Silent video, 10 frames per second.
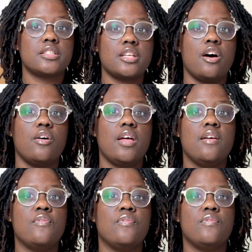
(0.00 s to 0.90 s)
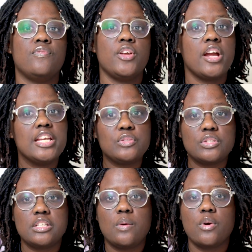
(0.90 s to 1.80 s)
So if you're
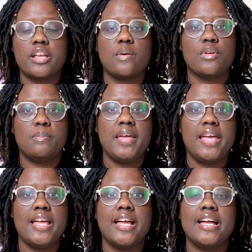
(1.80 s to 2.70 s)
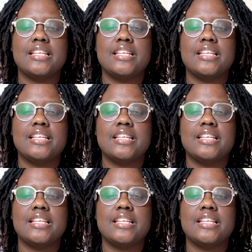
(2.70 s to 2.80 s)
interested in working with me,